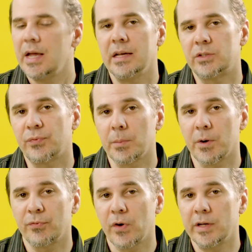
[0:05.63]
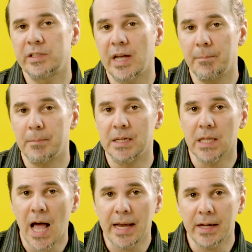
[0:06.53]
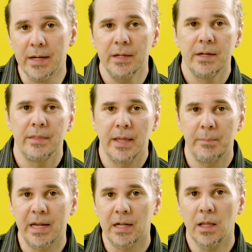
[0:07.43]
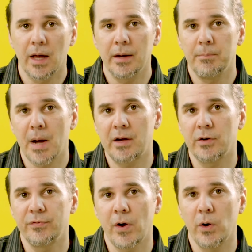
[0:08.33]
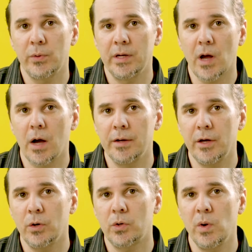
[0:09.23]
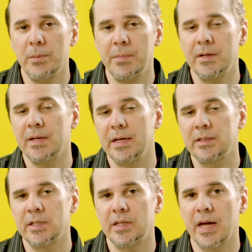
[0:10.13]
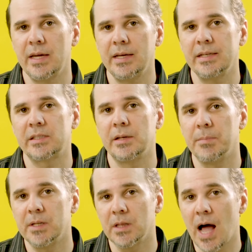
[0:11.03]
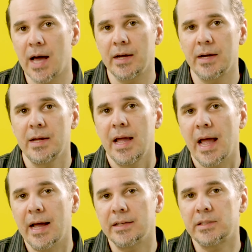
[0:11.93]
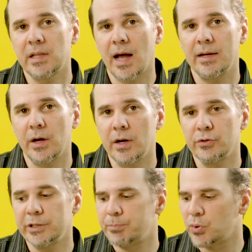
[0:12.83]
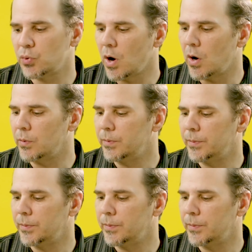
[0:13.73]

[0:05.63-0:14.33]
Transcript: It's from our friends at Mailada. They make a lot of microphone and audio equipment, and today it's the Mailada S900 Pro.